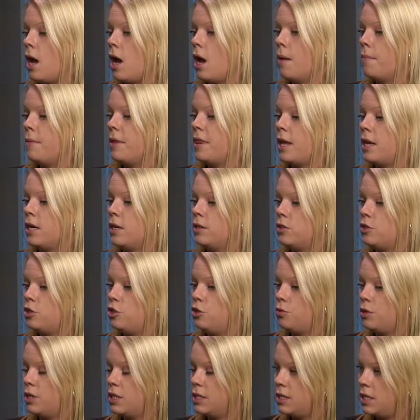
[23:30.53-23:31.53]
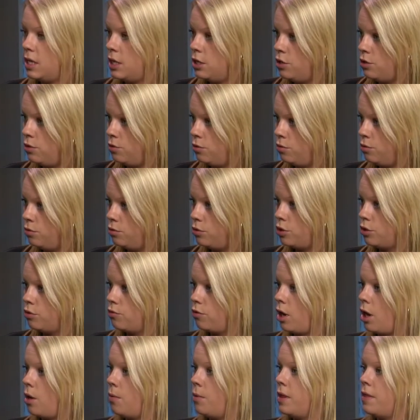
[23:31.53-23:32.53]
And then as you continue to
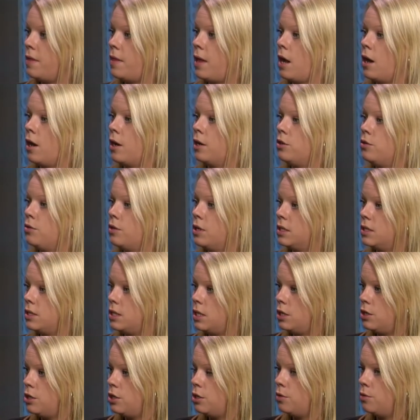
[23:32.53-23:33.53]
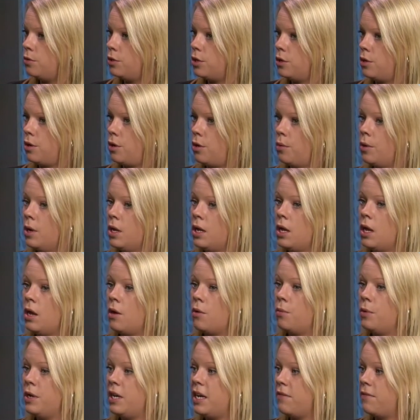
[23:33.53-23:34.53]
grow in there and you continue, you know,
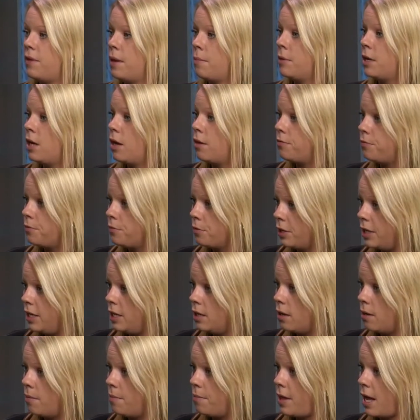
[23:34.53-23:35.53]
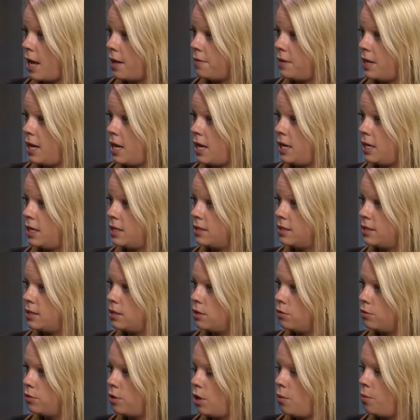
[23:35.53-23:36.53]
we give them enough freedom that they can
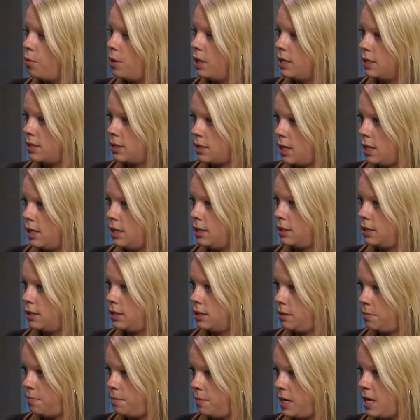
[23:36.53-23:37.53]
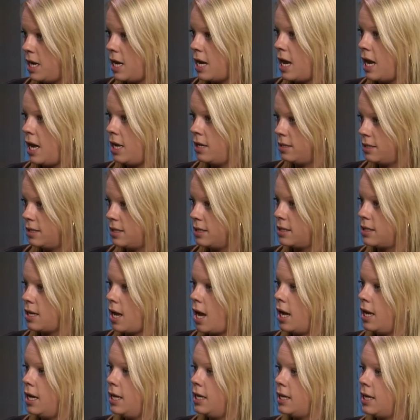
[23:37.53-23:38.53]
still know what it's like to be in
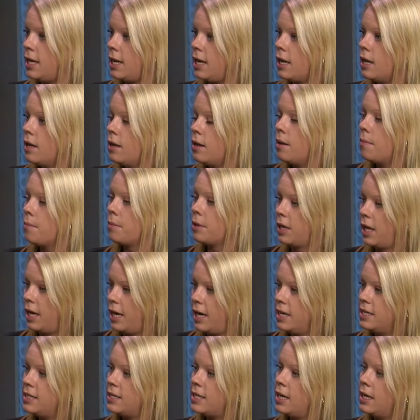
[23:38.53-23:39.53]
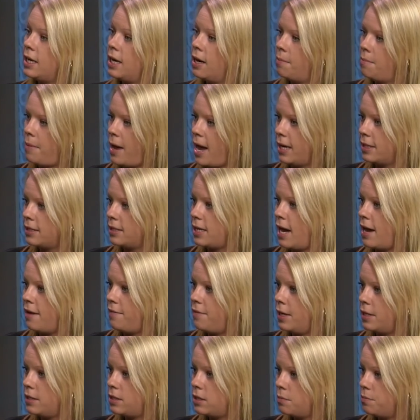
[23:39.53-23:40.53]
society. But like I said, come back to
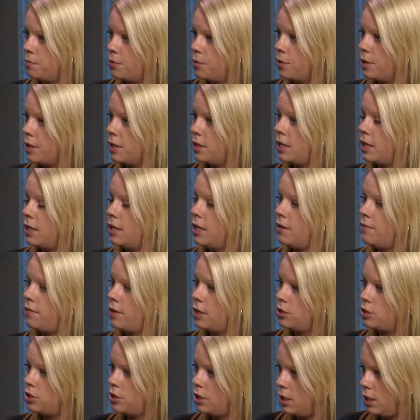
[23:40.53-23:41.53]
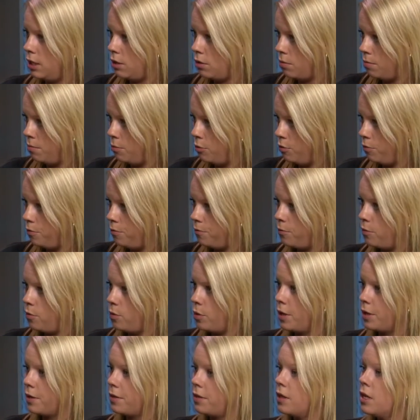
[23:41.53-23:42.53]
have that support. And then eventually they'll move
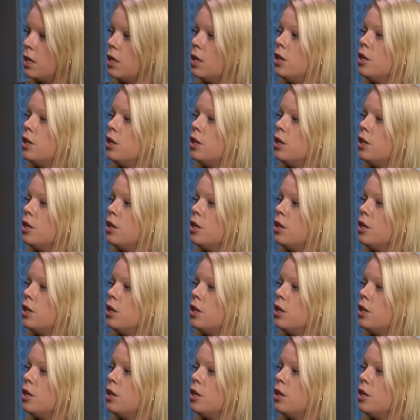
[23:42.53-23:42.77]
forth.